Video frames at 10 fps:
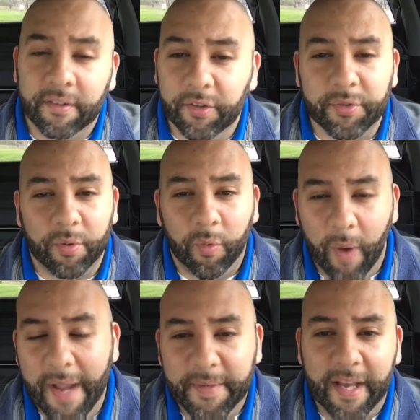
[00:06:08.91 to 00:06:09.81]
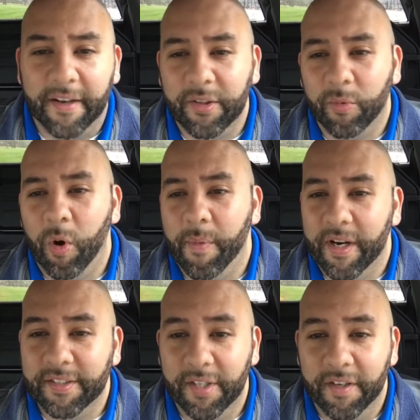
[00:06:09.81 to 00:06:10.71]
Those were wiped out at the
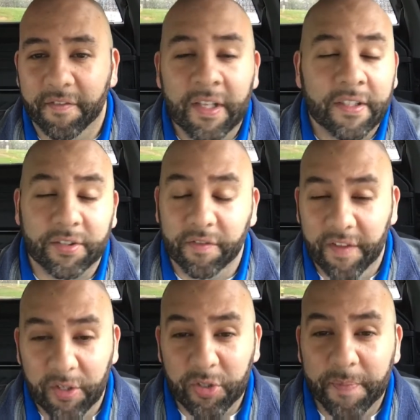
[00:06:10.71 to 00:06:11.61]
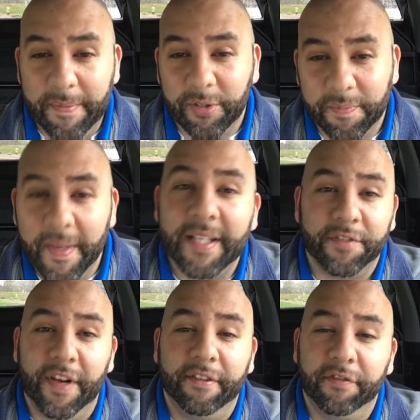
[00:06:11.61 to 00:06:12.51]
Walmart I saw. So if those are people's main
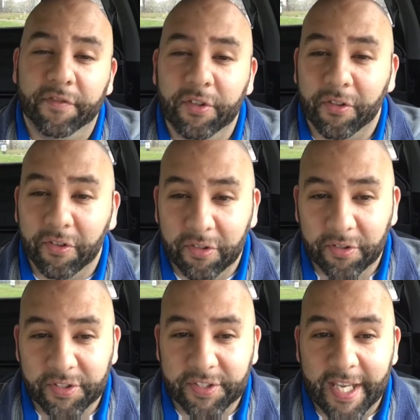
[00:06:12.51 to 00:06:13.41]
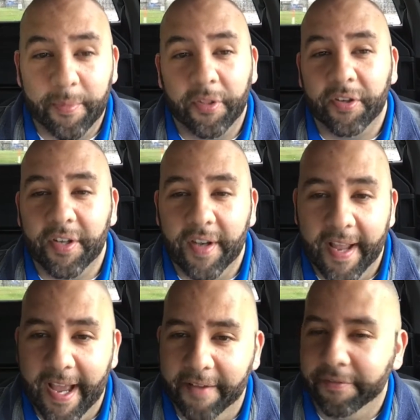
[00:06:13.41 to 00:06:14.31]
survival food or the little staple they're gonna
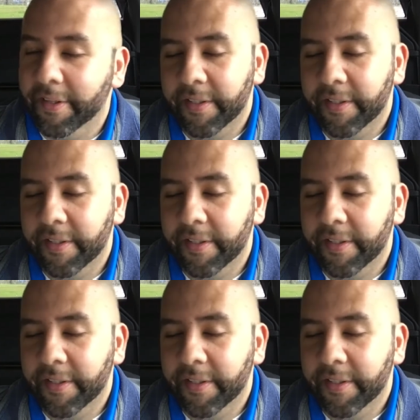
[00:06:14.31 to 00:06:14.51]
have,